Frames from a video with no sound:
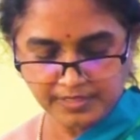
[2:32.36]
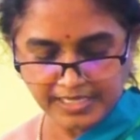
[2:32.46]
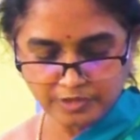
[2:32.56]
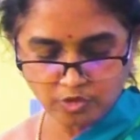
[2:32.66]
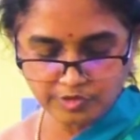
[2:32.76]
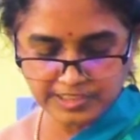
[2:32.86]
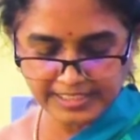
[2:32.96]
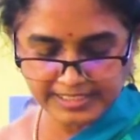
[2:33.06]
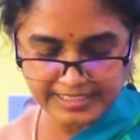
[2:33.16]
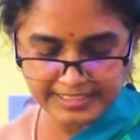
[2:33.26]

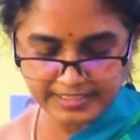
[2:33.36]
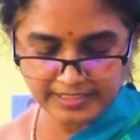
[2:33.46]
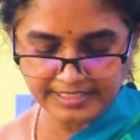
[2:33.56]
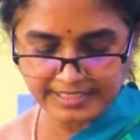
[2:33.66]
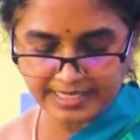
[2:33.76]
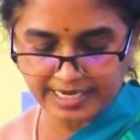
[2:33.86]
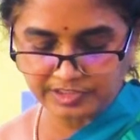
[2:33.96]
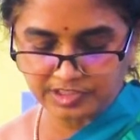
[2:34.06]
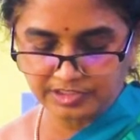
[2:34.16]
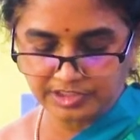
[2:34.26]
Associate Editor,
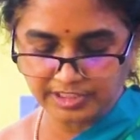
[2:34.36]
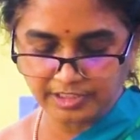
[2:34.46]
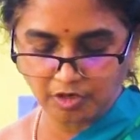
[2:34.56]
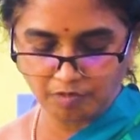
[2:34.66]
International Journal